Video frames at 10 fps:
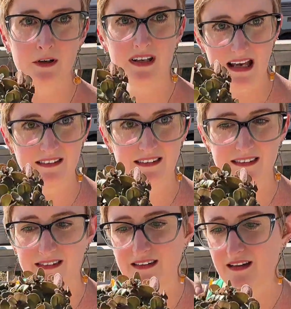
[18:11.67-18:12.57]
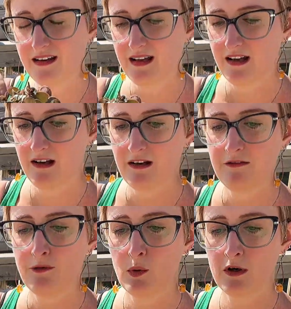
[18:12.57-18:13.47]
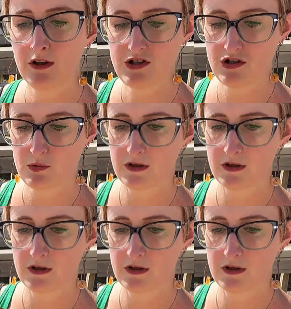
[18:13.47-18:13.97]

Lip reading: Yes, for sure.